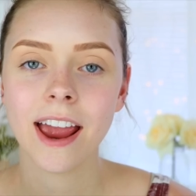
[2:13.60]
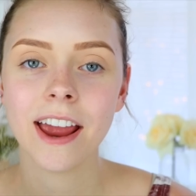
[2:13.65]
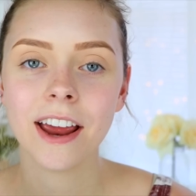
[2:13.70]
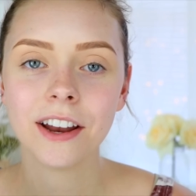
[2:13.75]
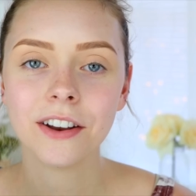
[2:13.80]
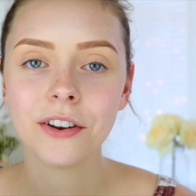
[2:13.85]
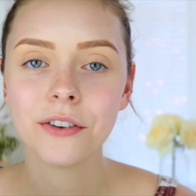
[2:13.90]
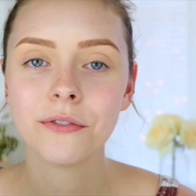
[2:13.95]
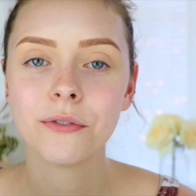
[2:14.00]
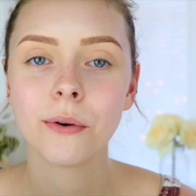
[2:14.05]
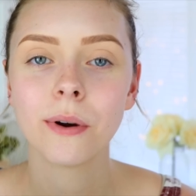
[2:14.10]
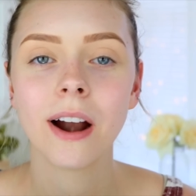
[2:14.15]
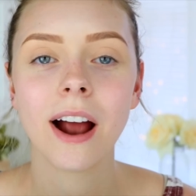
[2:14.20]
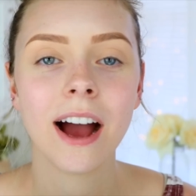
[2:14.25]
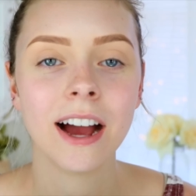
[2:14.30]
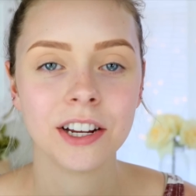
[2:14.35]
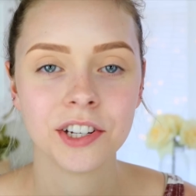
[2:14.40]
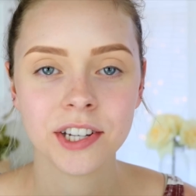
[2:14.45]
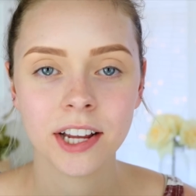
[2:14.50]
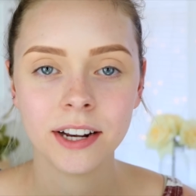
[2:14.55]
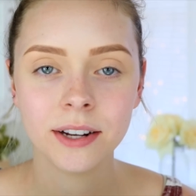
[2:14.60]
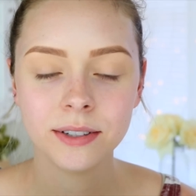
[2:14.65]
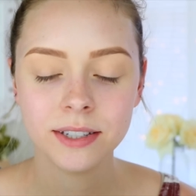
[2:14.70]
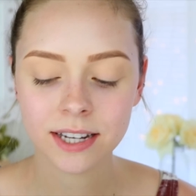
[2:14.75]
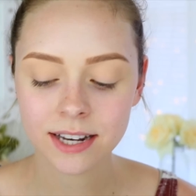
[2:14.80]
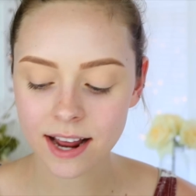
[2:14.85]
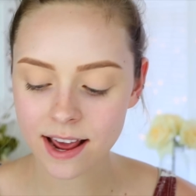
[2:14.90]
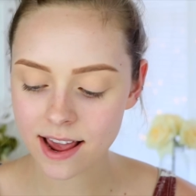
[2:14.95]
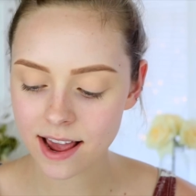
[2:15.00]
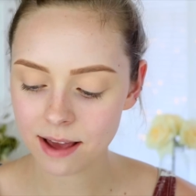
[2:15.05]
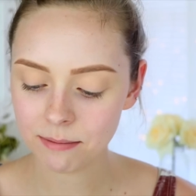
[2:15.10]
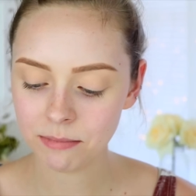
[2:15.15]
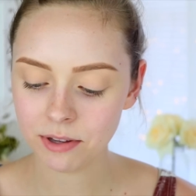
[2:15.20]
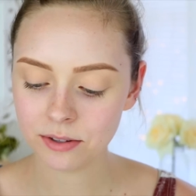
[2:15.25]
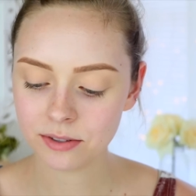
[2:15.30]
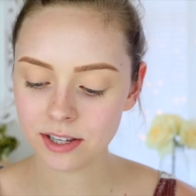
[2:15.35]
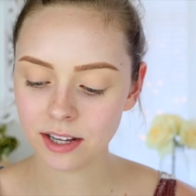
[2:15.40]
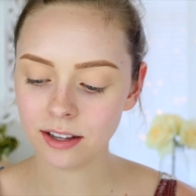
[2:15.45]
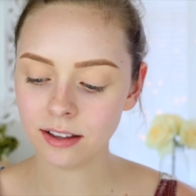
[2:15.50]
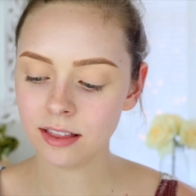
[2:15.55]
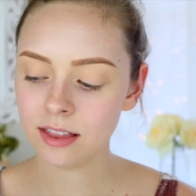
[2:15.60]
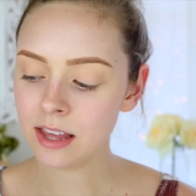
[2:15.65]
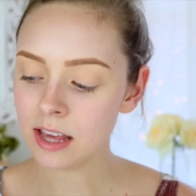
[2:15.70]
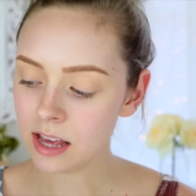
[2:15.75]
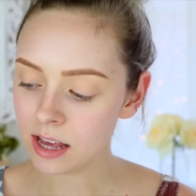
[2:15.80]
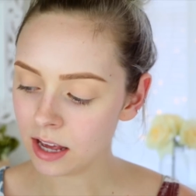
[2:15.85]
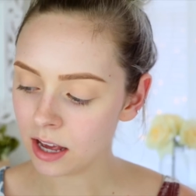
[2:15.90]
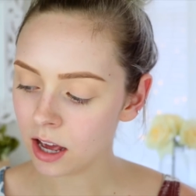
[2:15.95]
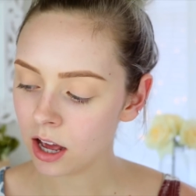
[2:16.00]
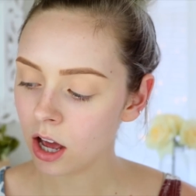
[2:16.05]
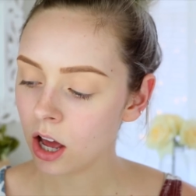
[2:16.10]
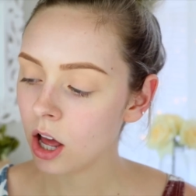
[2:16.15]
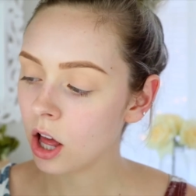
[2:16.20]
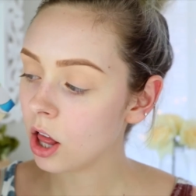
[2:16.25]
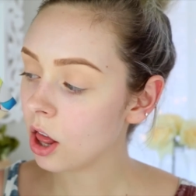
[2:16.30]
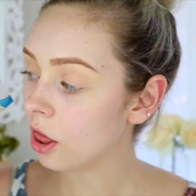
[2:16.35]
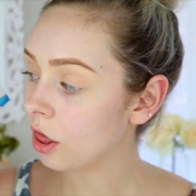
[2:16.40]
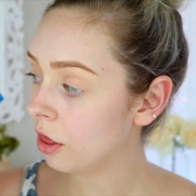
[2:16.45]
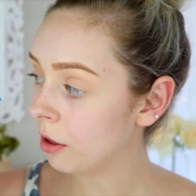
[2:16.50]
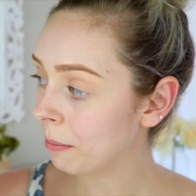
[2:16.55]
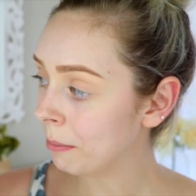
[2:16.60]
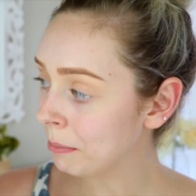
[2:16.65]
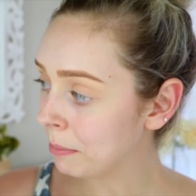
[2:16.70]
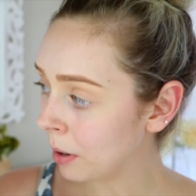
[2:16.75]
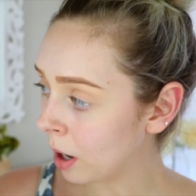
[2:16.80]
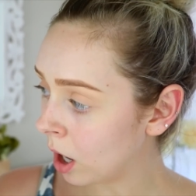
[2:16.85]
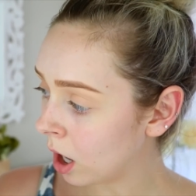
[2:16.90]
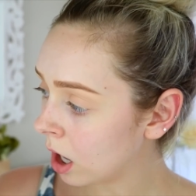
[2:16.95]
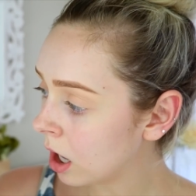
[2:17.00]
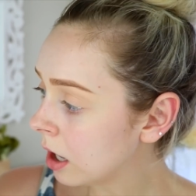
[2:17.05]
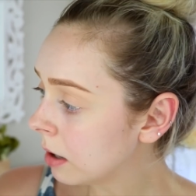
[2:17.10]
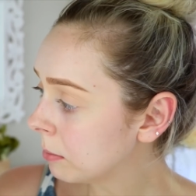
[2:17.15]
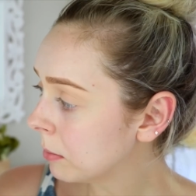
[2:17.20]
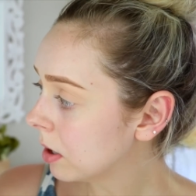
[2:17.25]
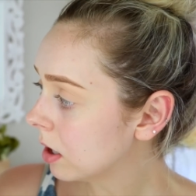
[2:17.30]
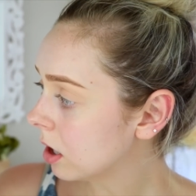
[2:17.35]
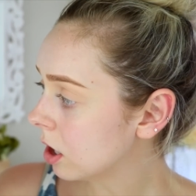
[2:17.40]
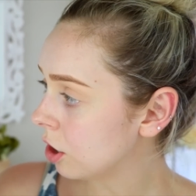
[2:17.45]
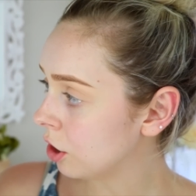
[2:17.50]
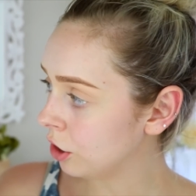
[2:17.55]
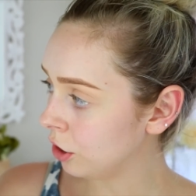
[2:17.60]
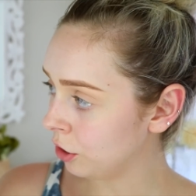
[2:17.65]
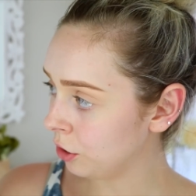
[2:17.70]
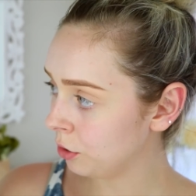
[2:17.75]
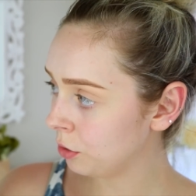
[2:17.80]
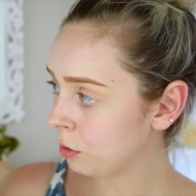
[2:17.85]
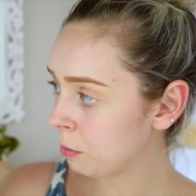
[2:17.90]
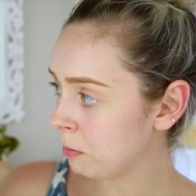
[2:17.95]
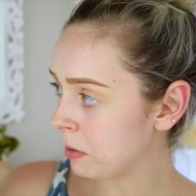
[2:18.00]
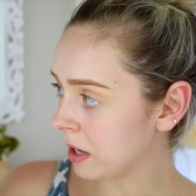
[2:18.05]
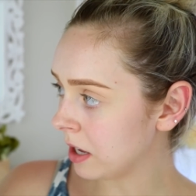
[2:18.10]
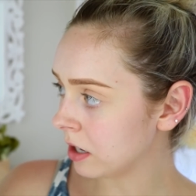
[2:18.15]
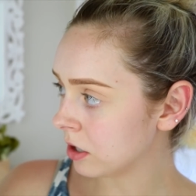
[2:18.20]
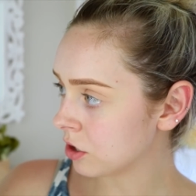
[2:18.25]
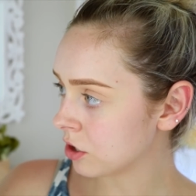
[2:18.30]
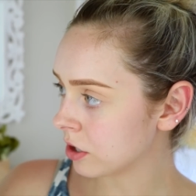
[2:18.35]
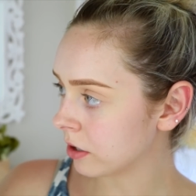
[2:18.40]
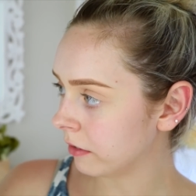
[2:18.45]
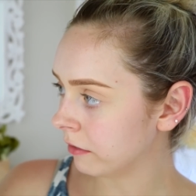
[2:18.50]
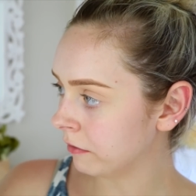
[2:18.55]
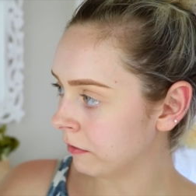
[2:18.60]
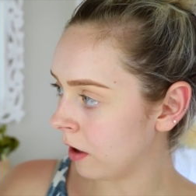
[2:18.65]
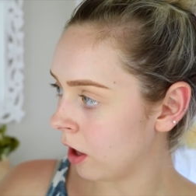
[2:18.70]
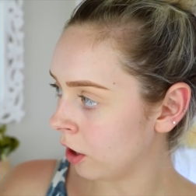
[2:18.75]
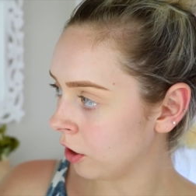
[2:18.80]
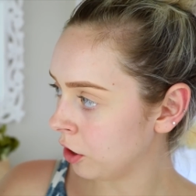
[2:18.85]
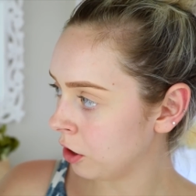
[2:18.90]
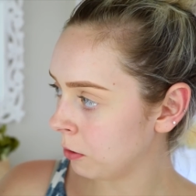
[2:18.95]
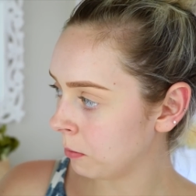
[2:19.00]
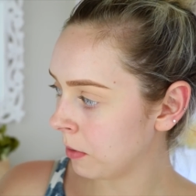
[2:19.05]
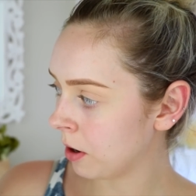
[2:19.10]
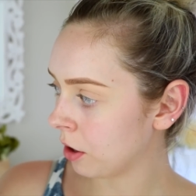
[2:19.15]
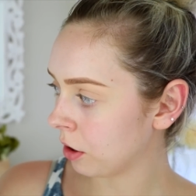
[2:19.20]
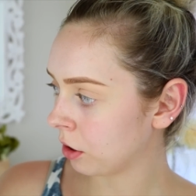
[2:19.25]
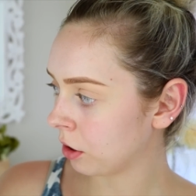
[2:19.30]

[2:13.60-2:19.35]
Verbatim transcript: And for eyeshadow today, I'm using the the Balm Nude Beach Volume